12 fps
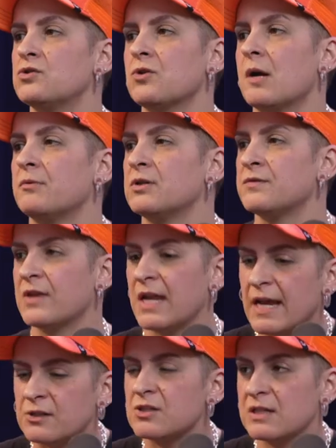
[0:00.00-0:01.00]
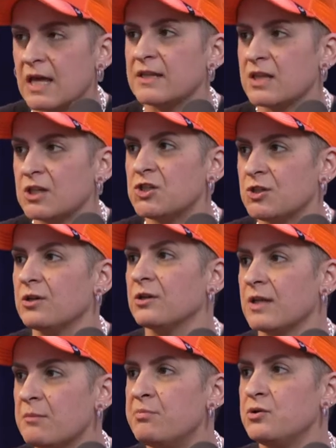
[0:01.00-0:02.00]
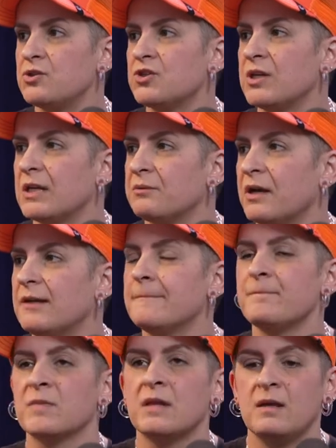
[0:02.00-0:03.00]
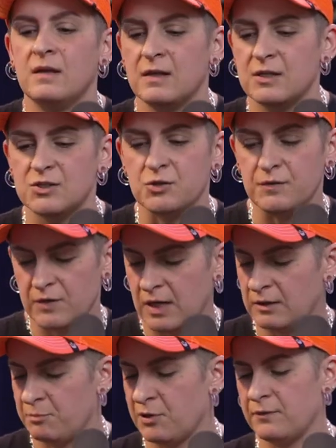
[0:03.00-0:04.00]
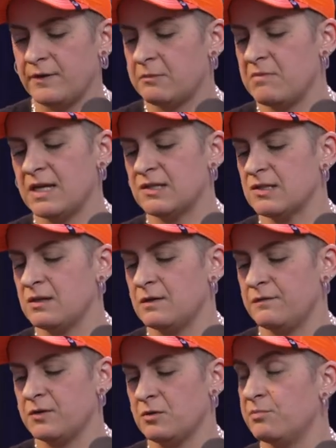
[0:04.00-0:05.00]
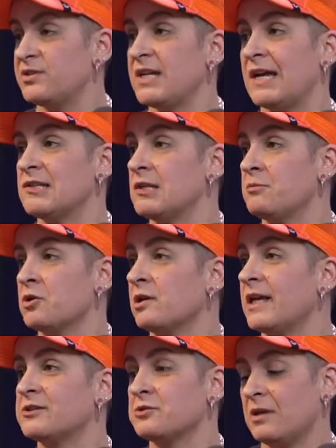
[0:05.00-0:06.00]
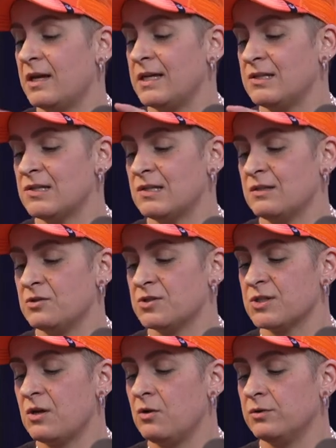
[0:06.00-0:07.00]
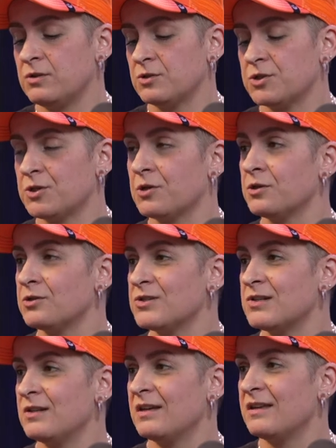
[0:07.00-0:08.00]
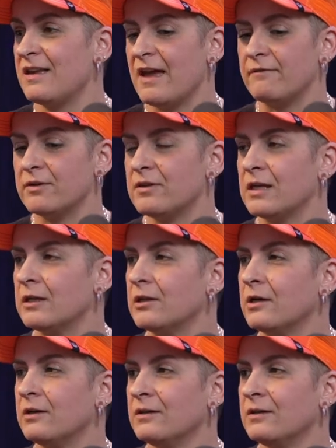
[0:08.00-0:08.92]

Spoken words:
strawberries for that extra, like that sugar, that boost you need, right? Yeah. So you've got the perfect mix of your potassium, your electrolytes, your salt, your sugars, everything in there.